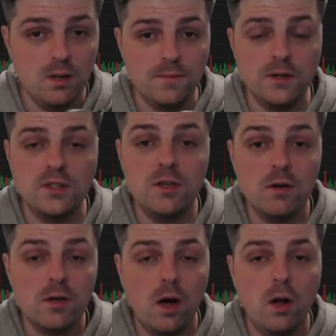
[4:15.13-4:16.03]
of a
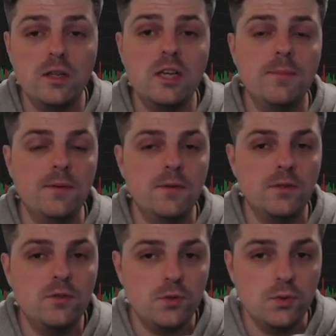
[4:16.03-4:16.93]
stock holding above the
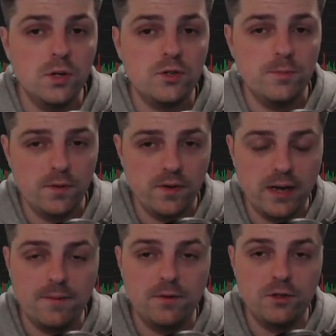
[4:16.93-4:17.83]
200 moving
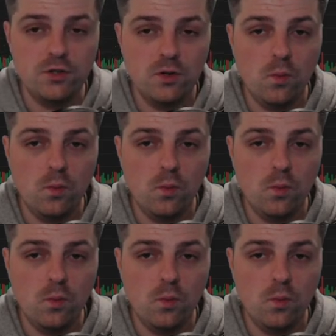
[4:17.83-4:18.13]
average